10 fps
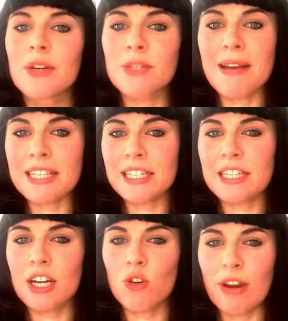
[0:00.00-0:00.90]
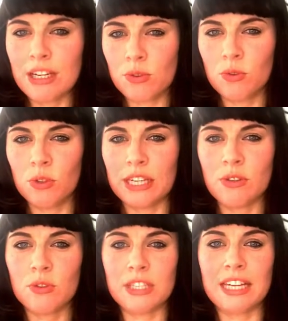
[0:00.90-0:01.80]
which makes it a great tool in
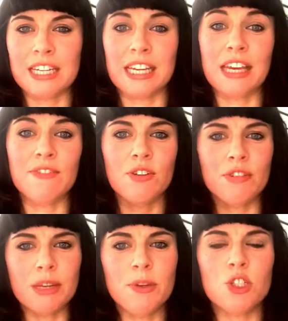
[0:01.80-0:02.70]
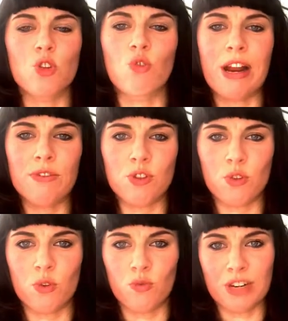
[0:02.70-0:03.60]
your setting if you really want to ground
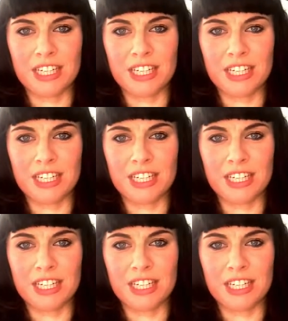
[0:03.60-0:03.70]
your